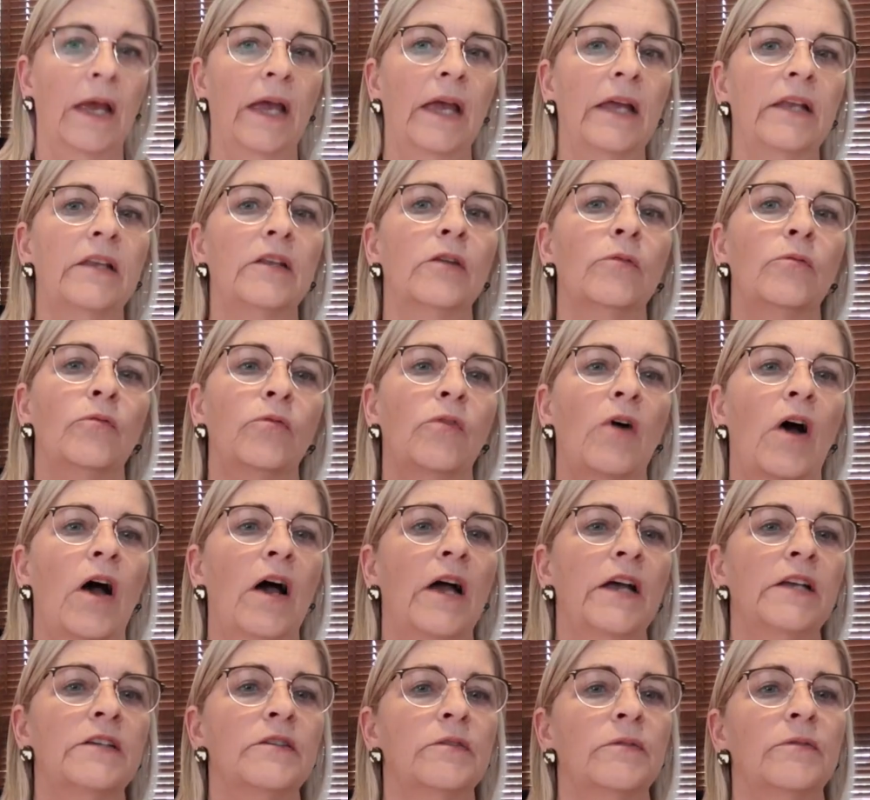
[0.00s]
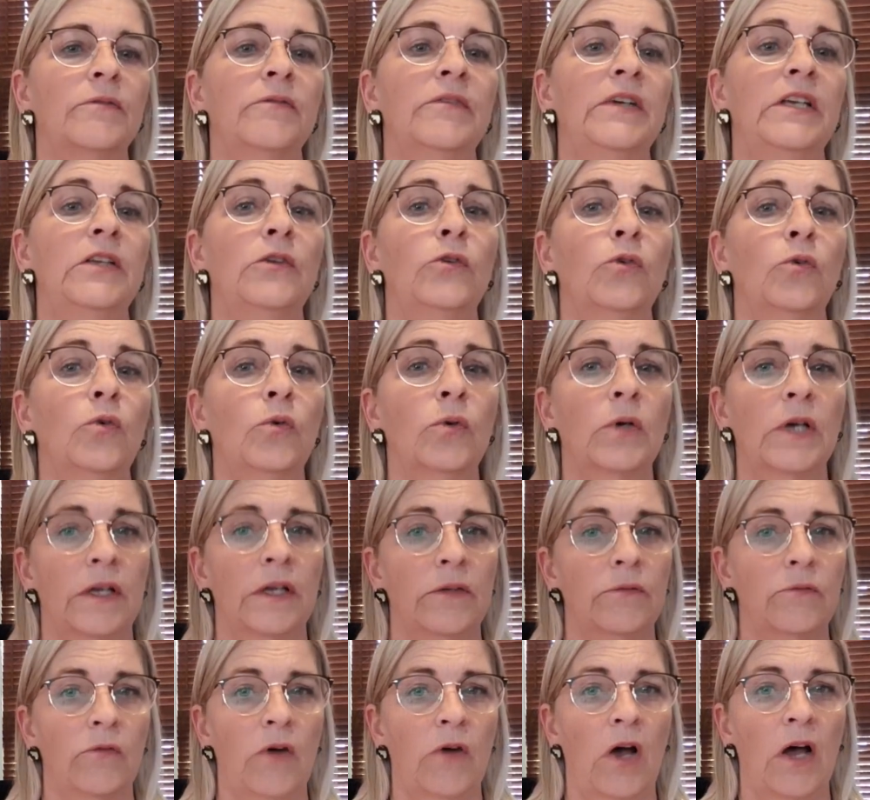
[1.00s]
And the wise, we look
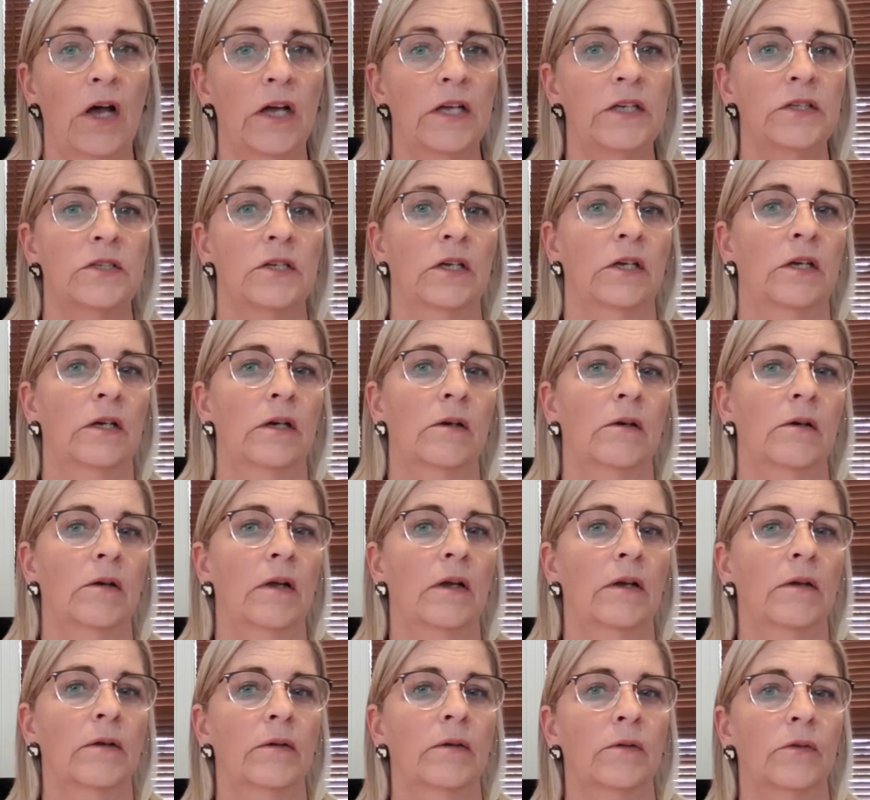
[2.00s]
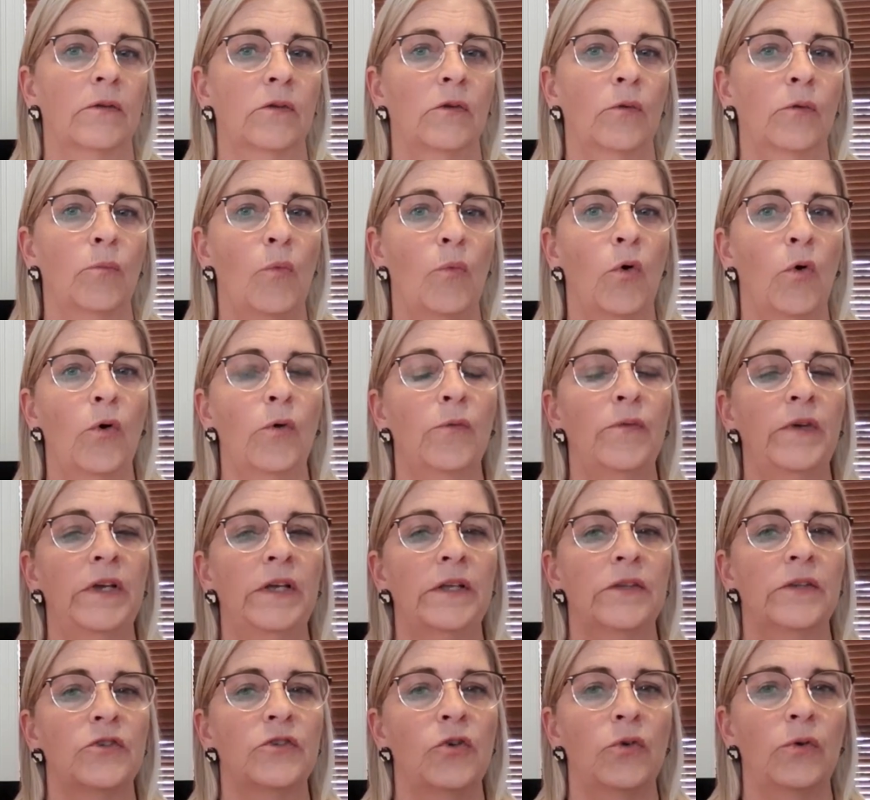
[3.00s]
at wiser, the more
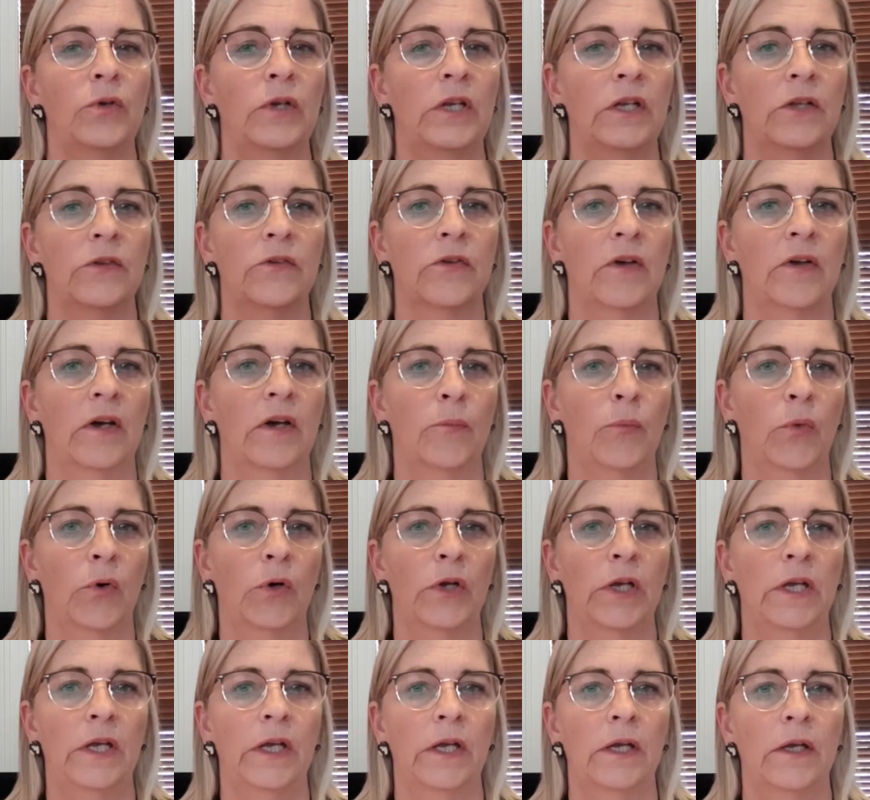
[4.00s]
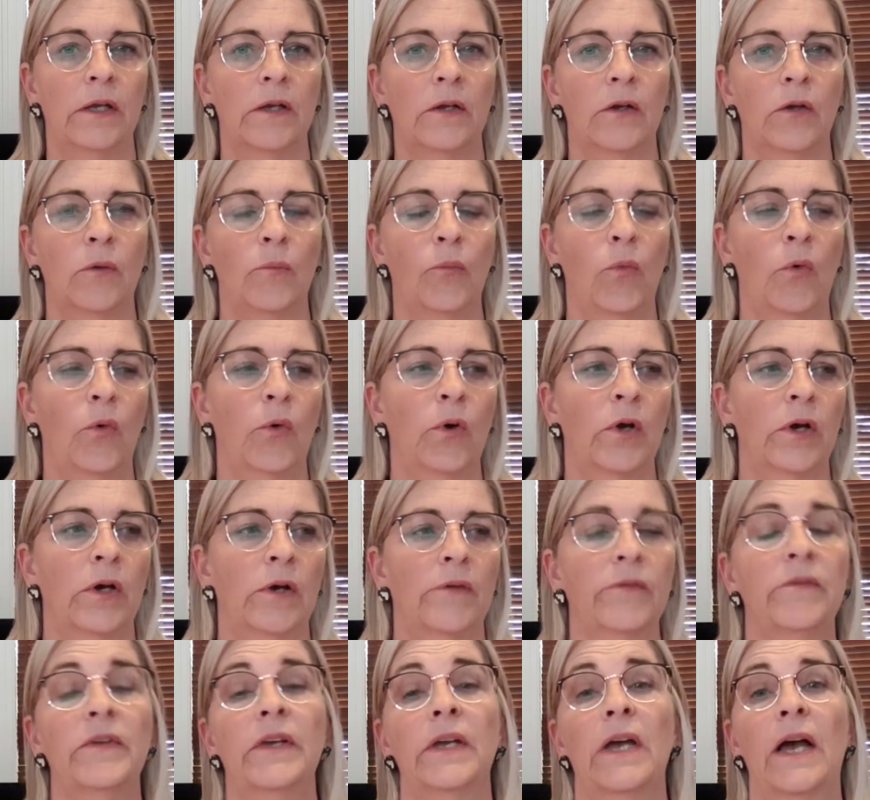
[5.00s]
we tune into our body, the more
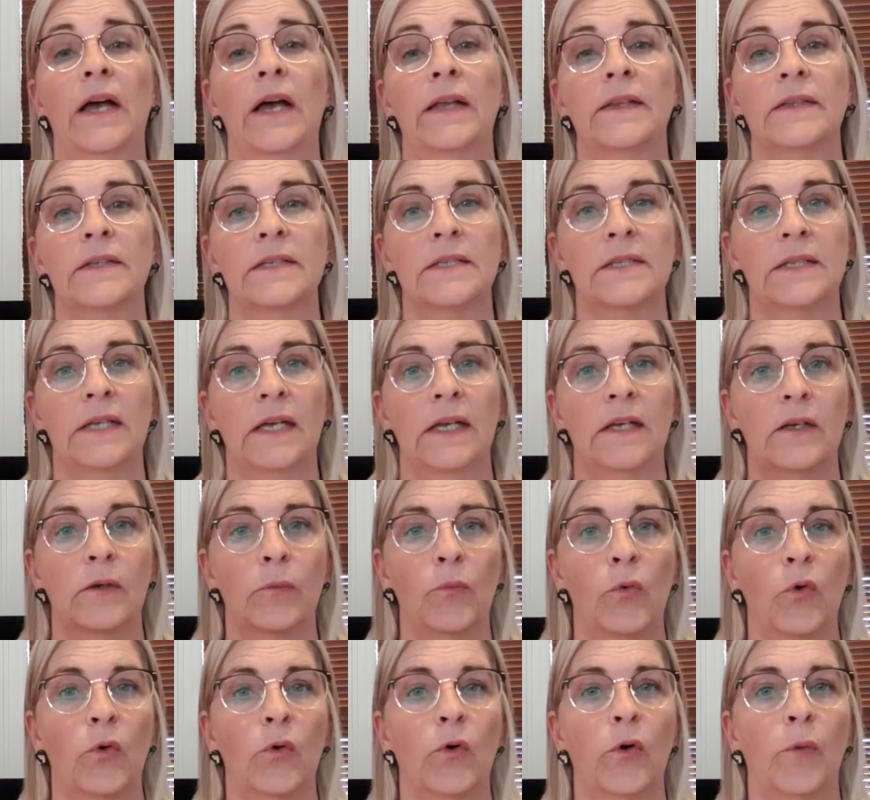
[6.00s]
we understand, the more